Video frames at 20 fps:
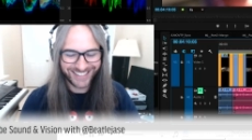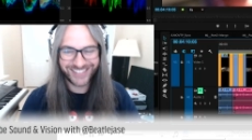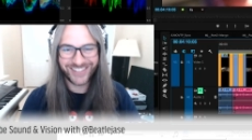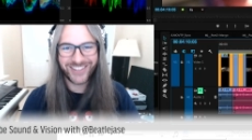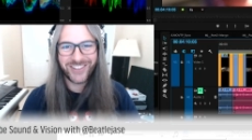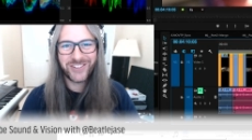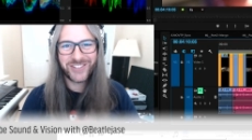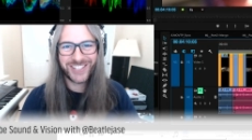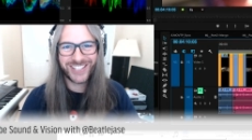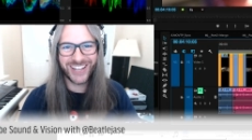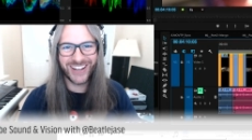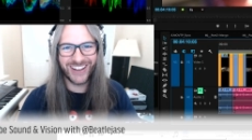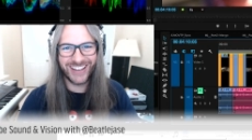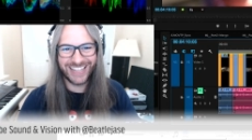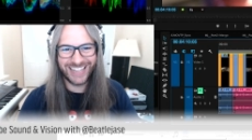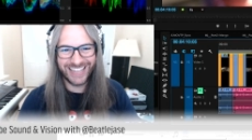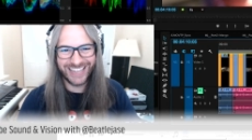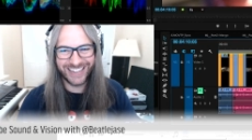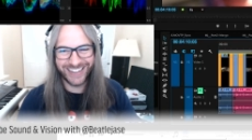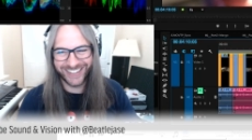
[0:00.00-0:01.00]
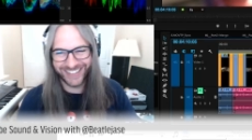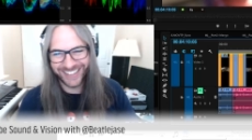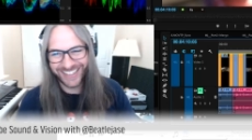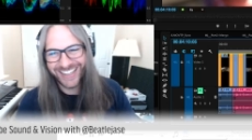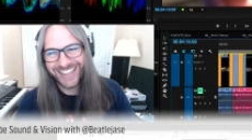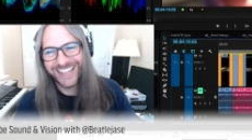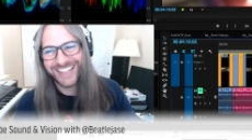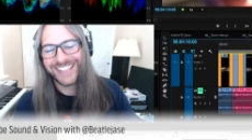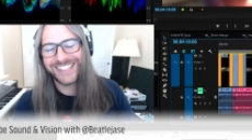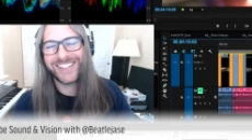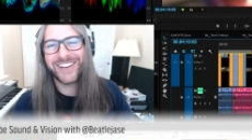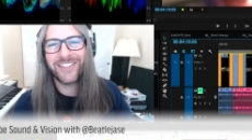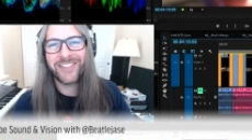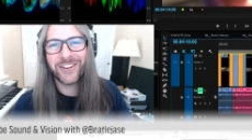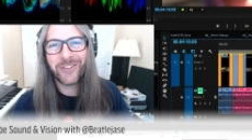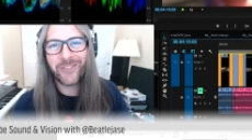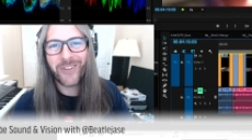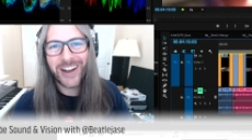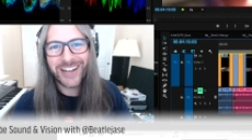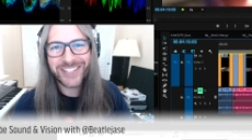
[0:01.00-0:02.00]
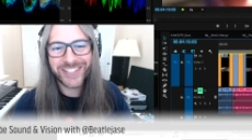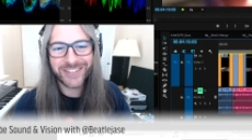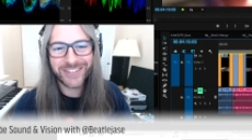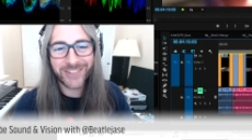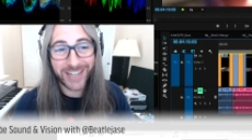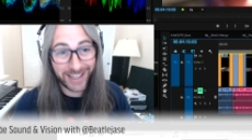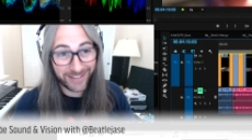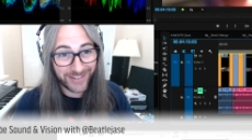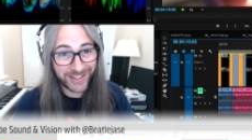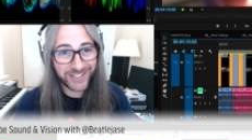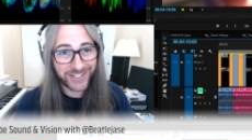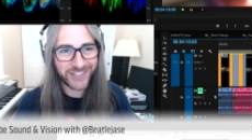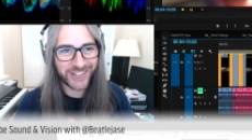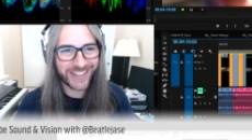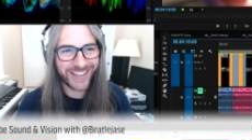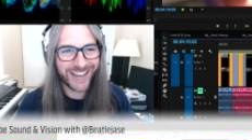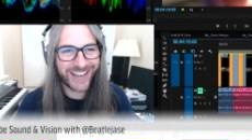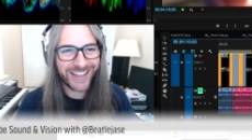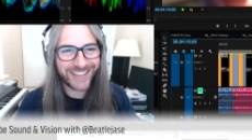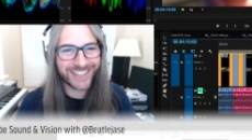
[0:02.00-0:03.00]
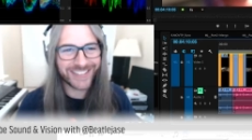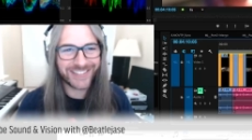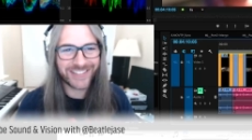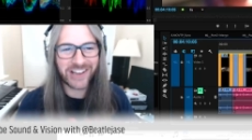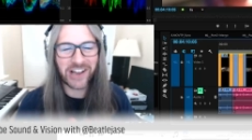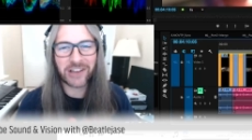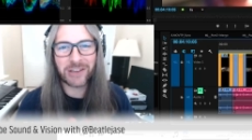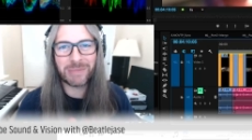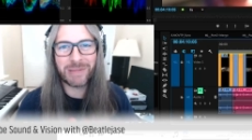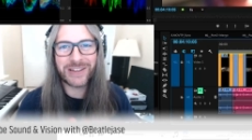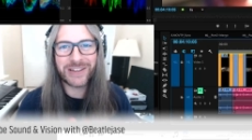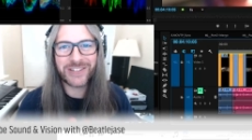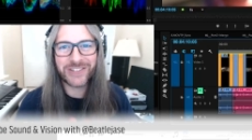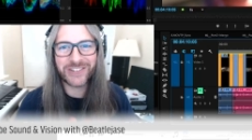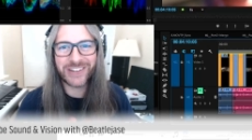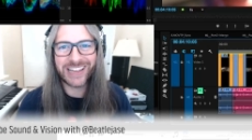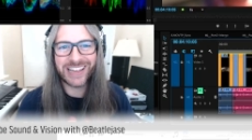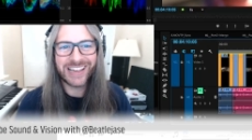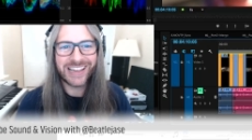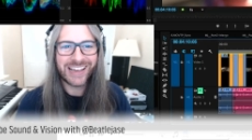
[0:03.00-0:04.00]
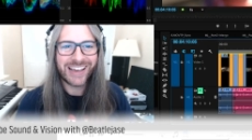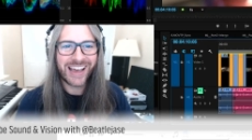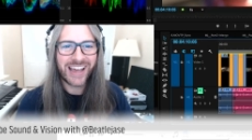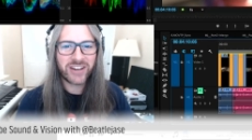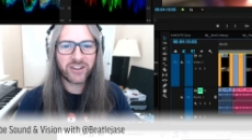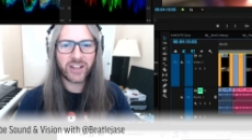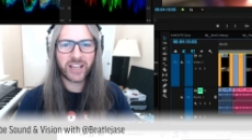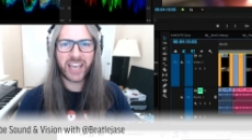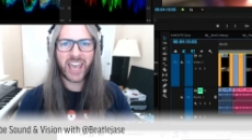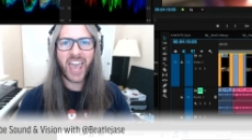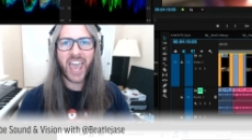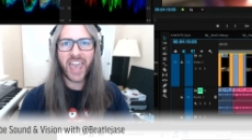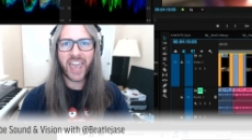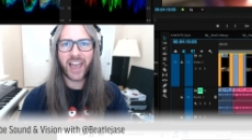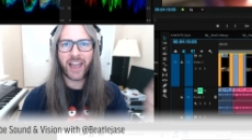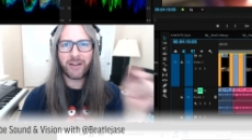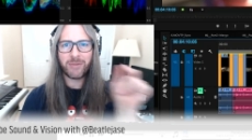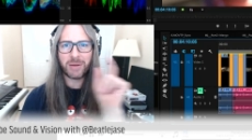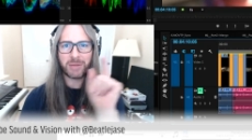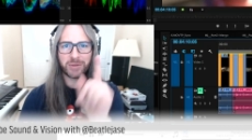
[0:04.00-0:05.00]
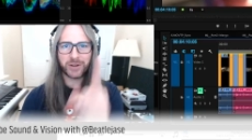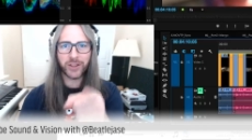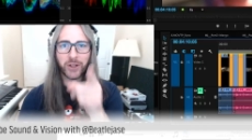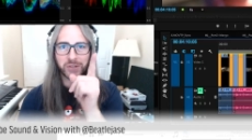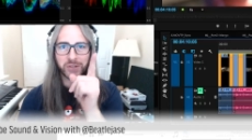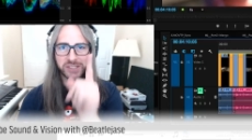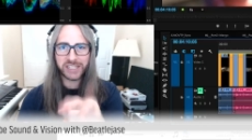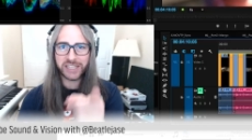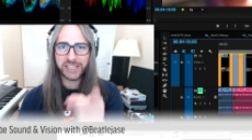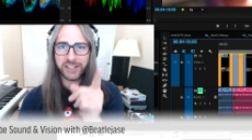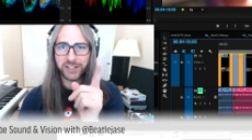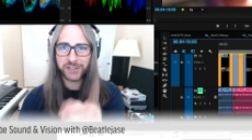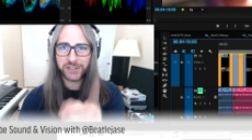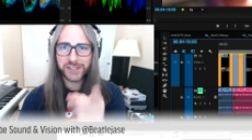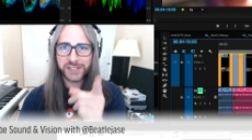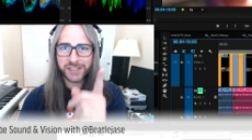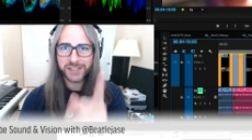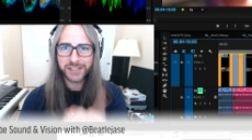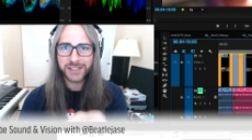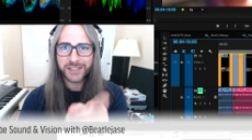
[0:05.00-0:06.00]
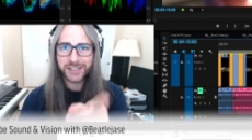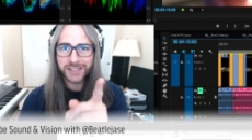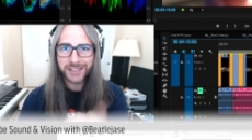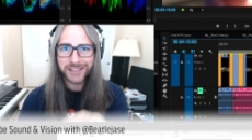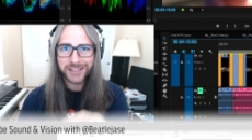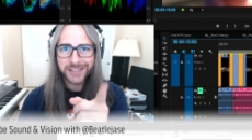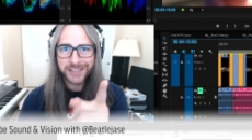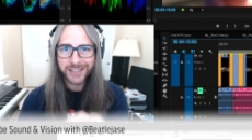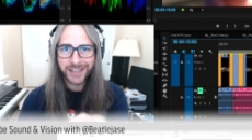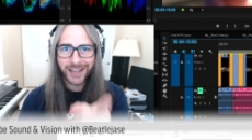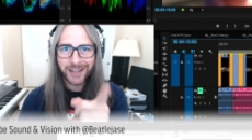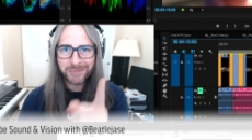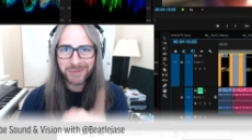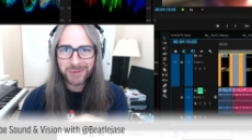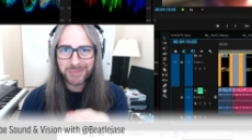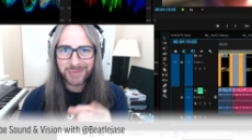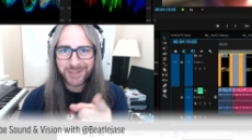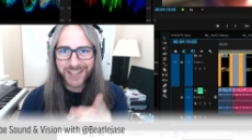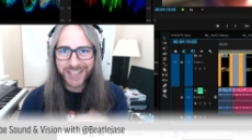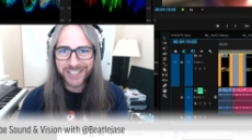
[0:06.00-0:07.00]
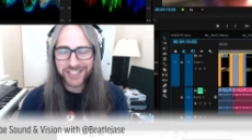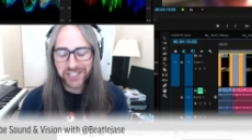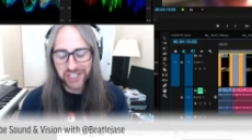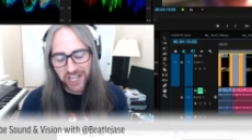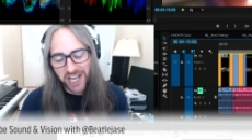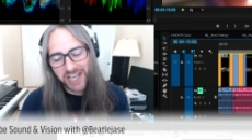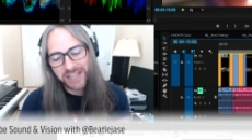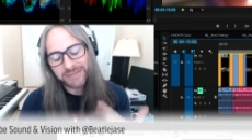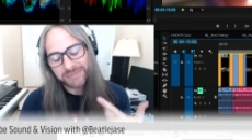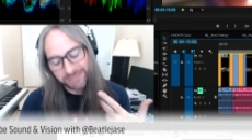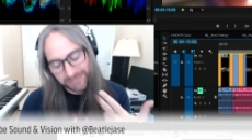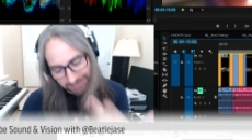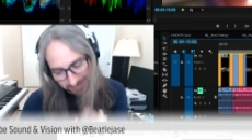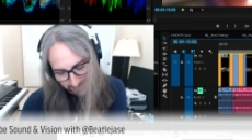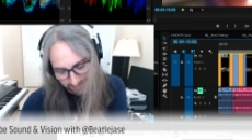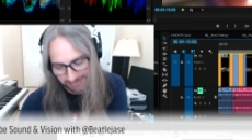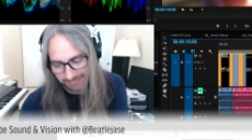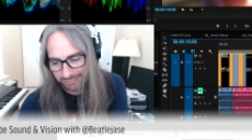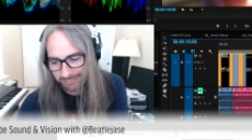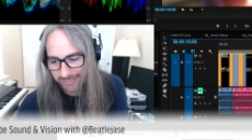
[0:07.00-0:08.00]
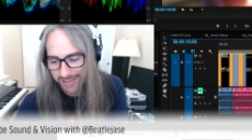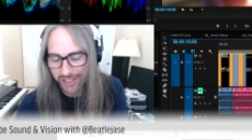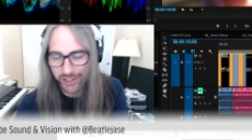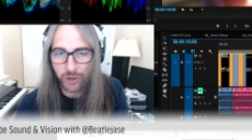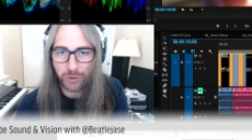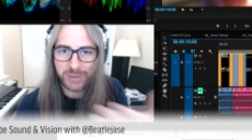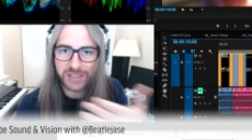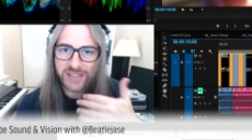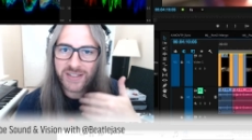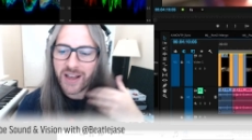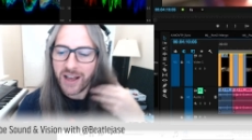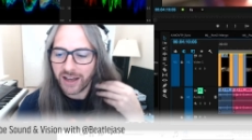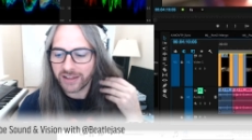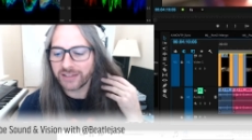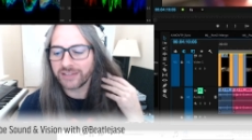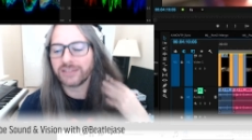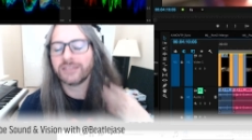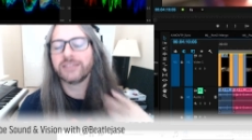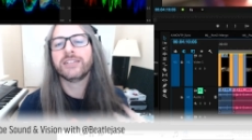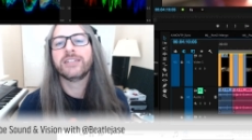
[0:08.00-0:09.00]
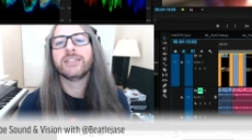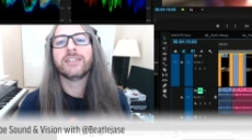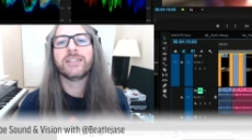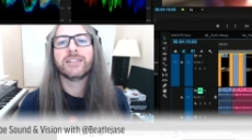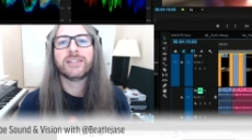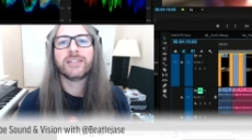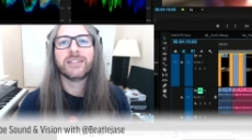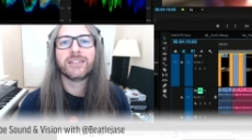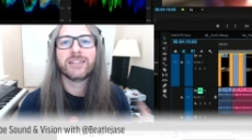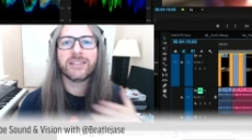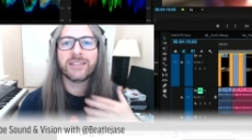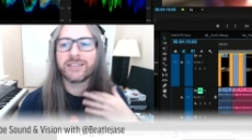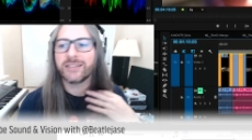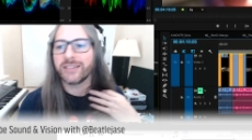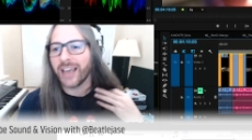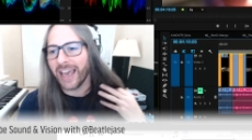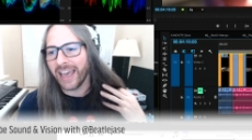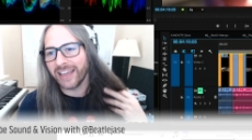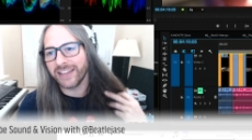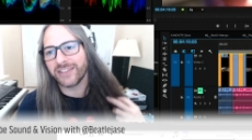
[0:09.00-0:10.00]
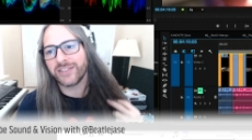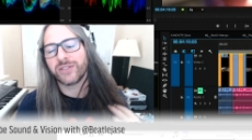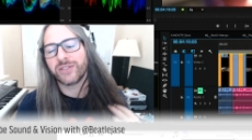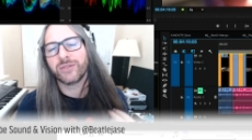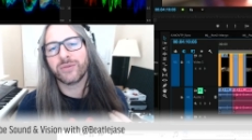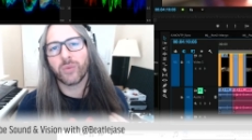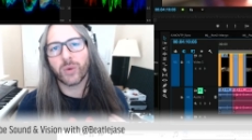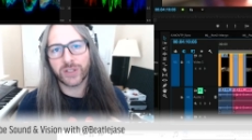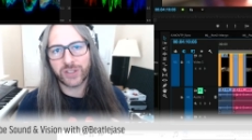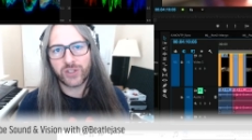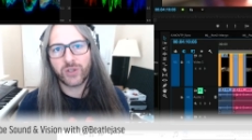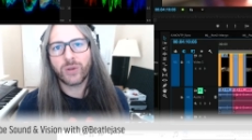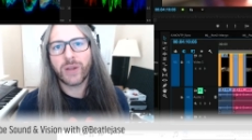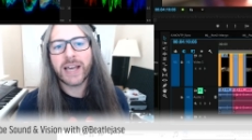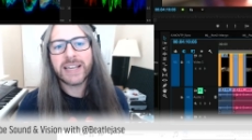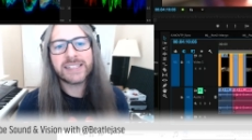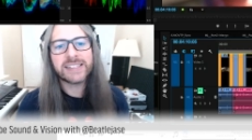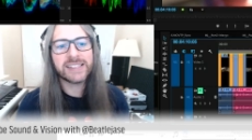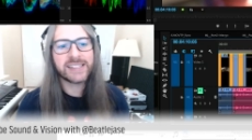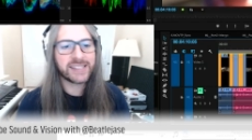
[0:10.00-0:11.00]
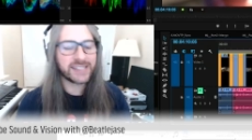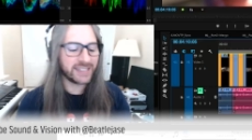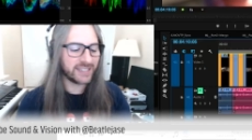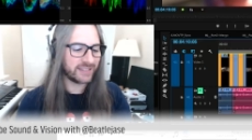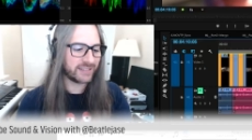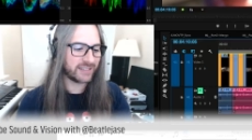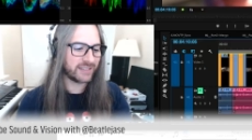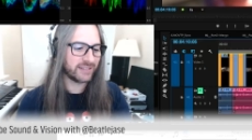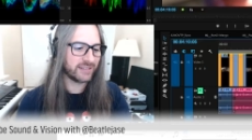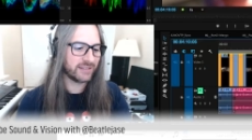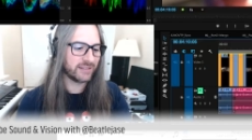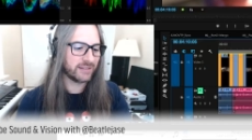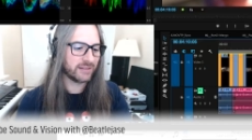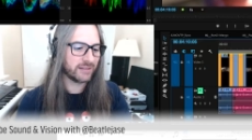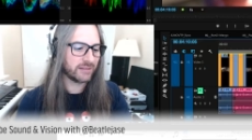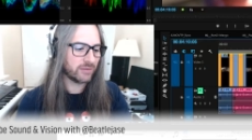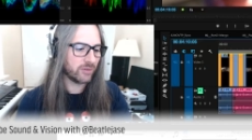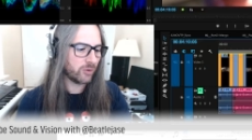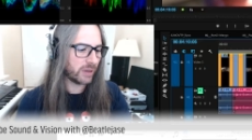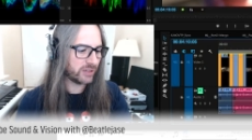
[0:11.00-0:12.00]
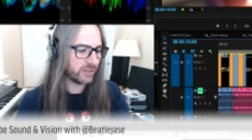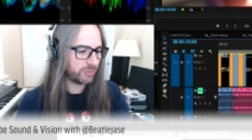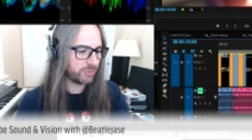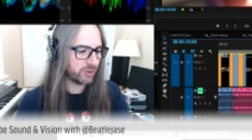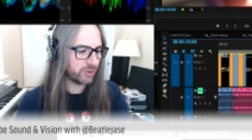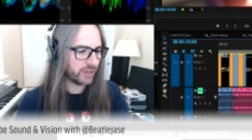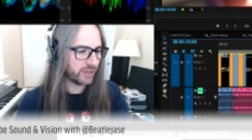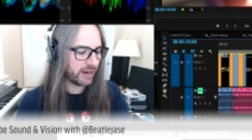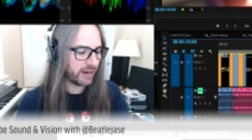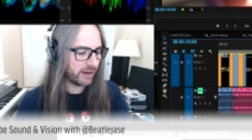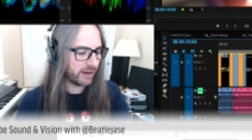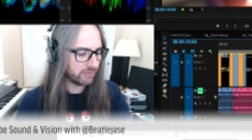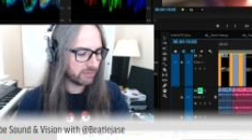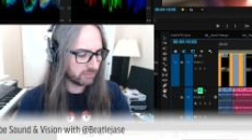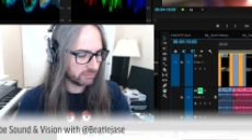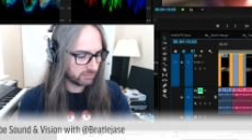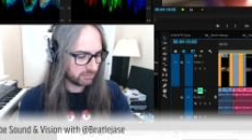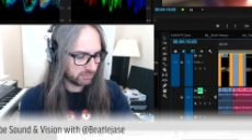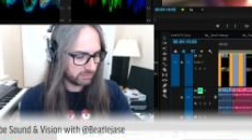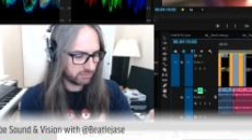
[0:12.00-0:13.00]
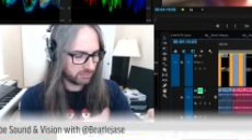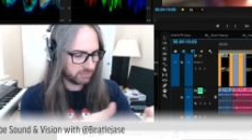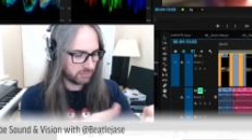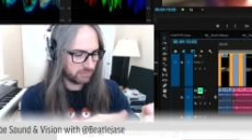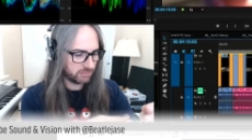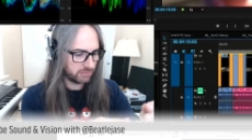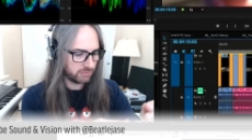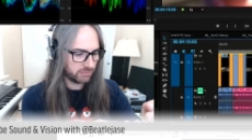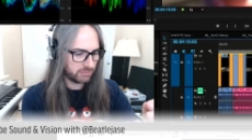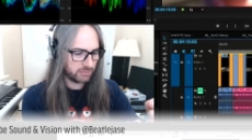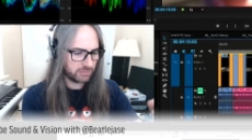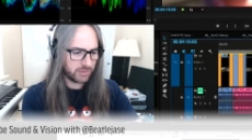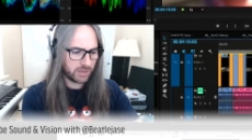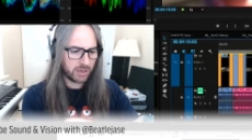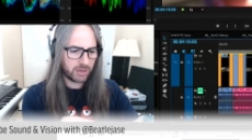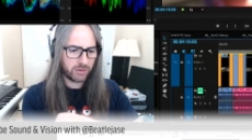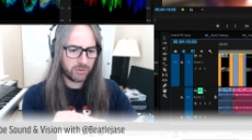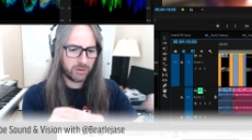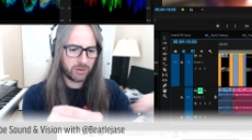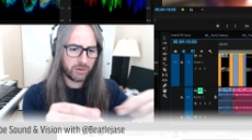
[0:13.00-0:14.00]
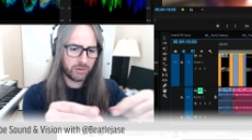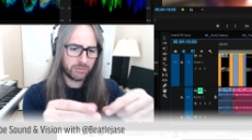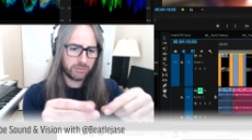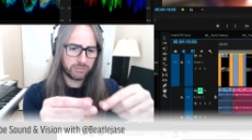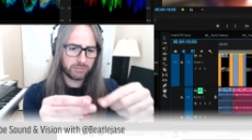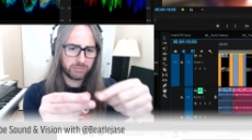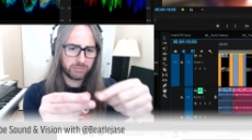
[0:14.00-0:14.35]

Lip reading: So you saw it here. So if you're watching when I eventually cut this documentary, you're like, hey, I remember those gears. I remember that shot. It's Adobe Stock. And once you license it... Oh, I just pulled a hair up. Oh, no.